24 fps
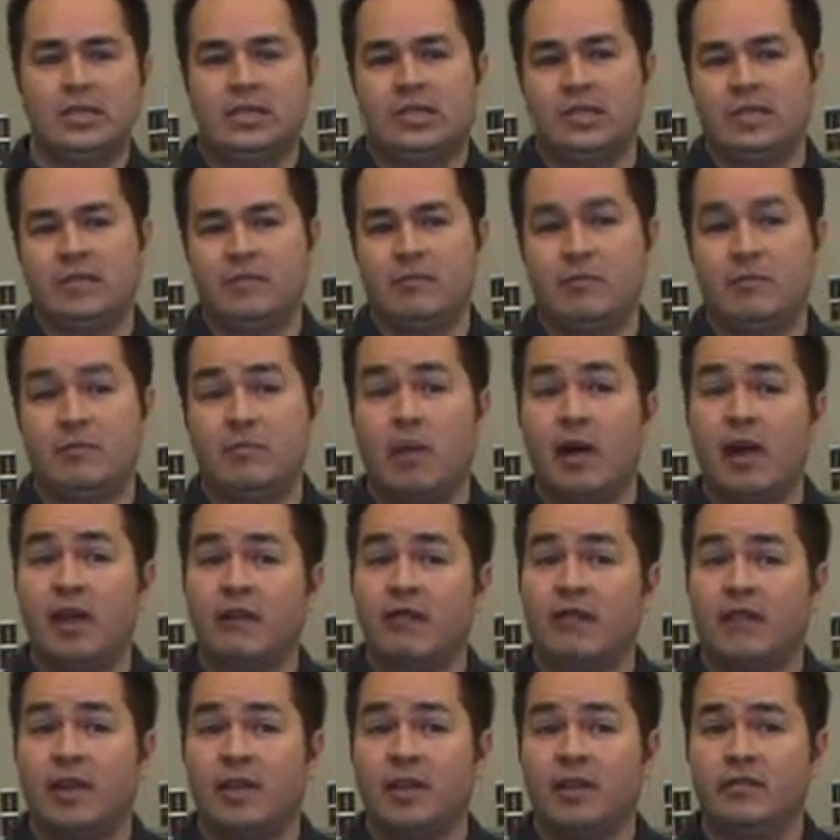and they've been
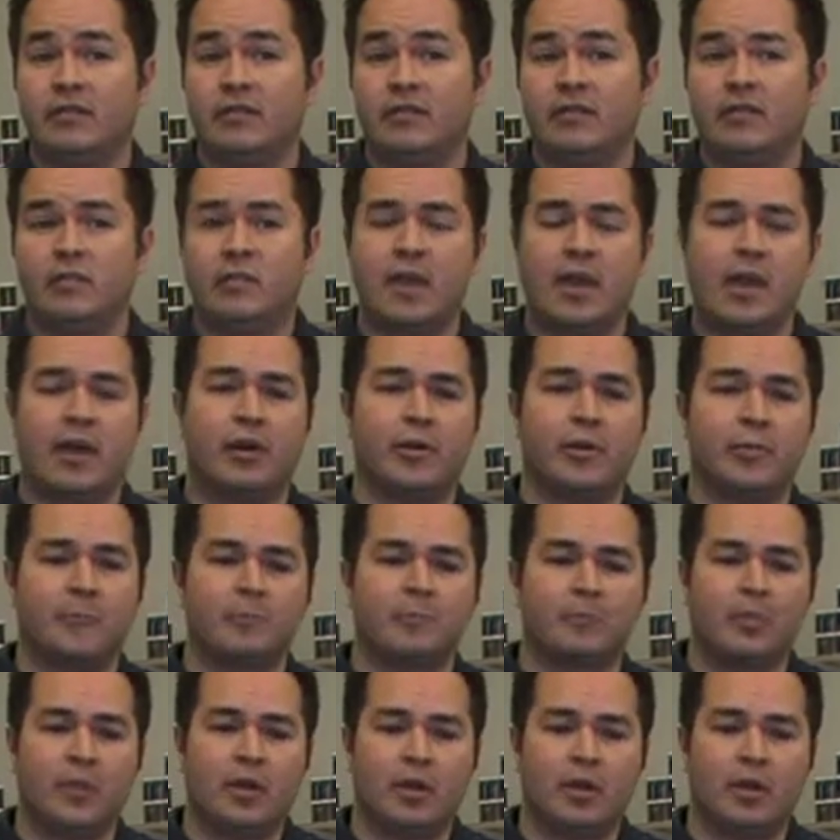modified from there.